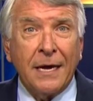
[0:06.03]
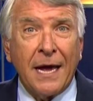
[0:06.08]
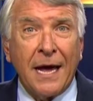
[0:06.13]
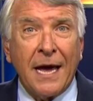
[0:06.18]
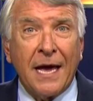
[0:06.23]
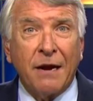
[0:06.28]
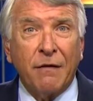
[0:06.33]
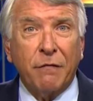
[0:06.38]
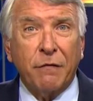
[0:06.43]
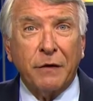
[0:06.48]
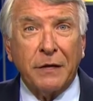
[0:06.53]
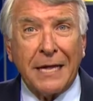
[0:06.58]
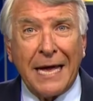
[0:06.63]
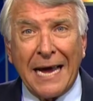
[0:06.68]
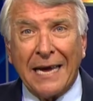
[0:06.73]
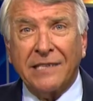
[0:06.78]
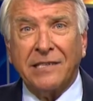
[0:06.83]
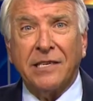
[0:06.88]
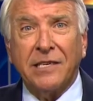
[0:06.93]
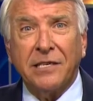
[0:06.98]

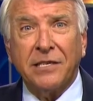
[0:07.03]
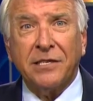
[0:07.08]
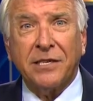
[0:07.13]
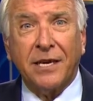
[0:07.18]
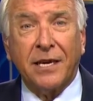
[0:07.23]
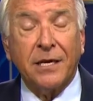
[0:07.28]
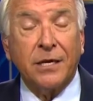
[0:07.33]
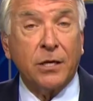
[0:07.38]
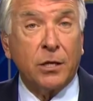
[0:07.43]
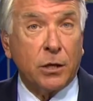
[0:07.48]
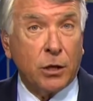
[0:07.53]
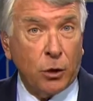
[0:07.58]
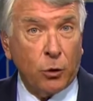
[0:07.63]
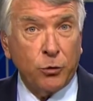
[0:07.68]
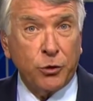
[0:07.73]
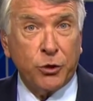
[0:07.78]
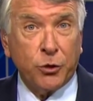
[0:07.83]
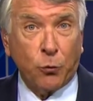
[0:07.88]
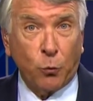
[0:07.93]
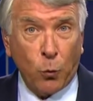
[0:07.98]
anaphylaxis that can
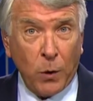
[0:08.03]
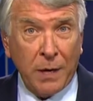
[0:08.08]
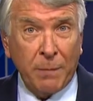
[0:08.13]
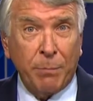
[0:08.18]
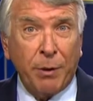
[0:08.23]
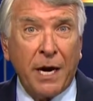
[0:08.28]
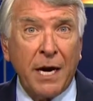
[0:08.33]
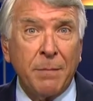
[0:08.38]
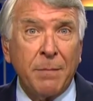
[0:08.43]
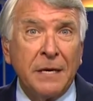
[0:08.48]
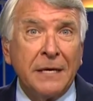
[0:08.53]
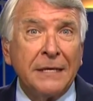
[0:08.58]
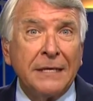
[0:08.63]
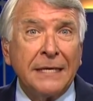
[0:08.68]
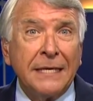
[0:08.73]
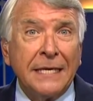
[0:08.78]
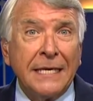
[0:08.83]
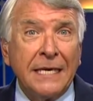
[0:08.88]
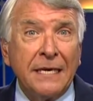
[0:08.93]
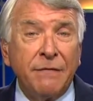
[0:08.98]
close your windpipe,
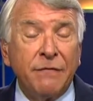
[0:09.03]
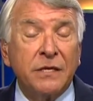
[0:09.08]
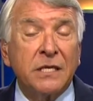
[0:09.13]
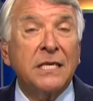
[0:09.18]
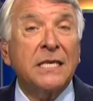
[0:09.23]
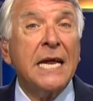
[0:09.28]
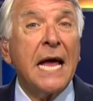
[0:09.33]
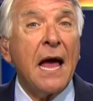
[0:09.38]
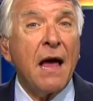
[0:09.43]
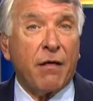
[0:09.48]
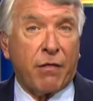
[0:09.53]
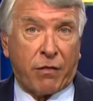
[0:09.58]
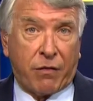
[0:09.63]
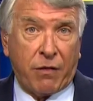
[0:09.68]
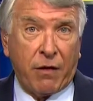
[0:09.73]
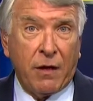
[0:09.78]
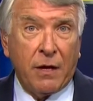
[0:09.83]
even death?